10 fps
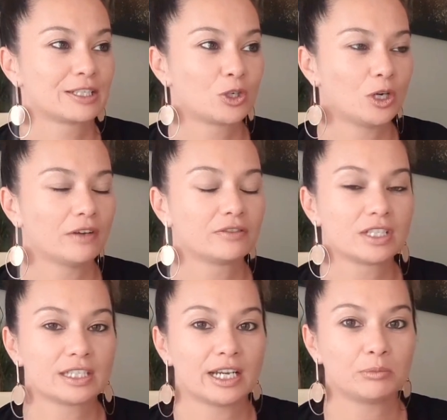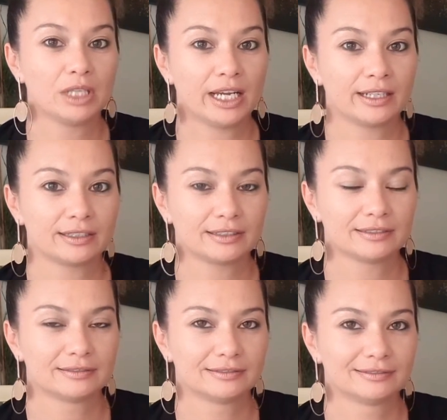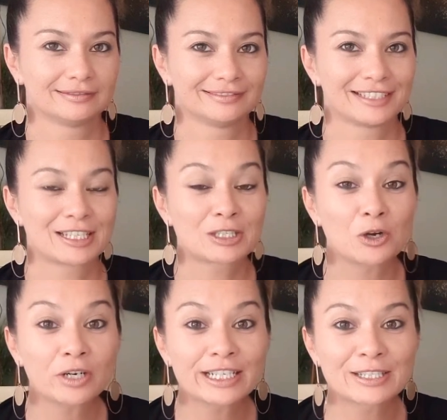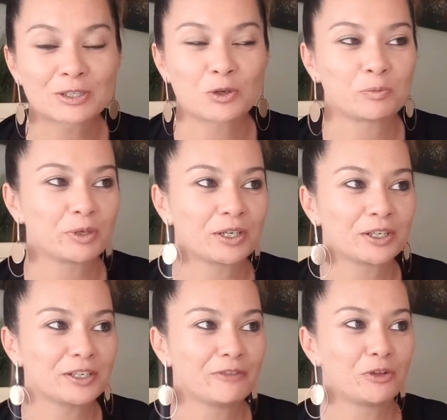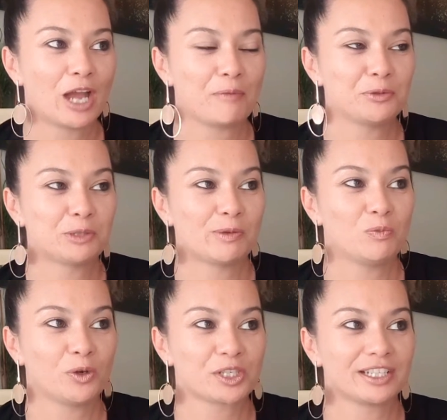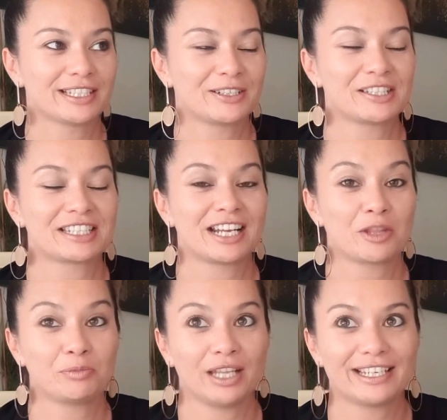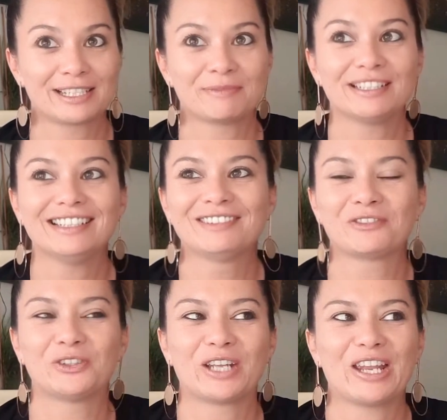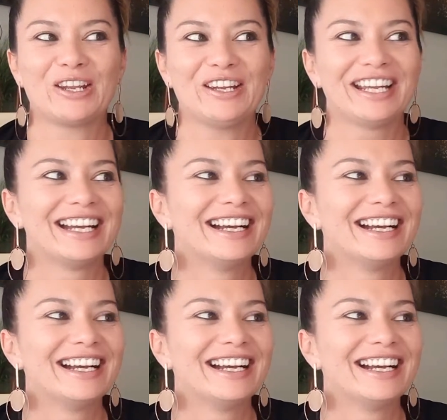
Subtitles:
I've just had a blank. Sorry, Scorpio, if you happen to be watching this because it's another placement for you.